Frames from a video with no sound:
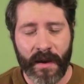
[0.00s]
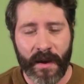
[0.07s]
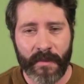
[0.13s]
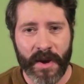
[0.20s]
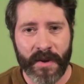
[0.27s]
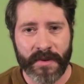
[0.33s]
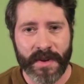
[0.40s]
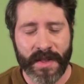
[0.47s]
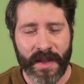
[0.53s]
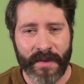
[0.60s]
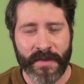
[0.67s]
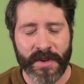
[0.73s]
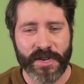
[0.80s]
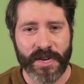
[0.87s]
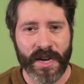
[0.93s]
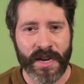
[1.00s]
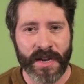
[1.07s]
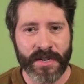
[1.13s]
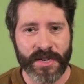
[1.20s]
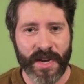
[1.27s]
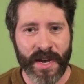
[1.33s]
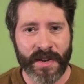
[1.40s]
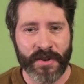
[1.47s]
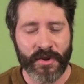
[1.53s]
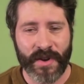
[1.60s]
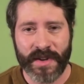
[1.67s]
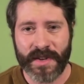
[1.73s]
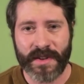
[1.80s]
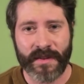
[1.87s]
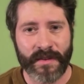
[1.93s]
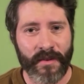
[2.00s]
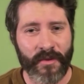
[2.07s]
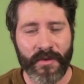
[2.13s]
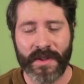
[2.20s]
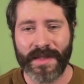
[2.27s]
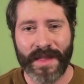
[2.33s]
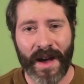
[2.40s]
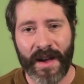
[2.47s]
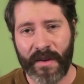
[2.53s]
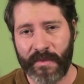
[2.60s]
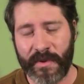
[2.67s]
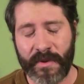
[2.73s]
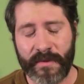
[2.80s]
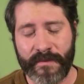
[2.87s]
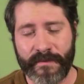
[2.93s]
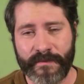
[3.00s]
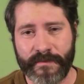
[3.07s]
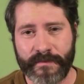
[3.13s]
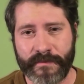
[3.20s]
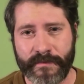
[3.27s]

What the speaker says: about climate change and tries to hold it liable.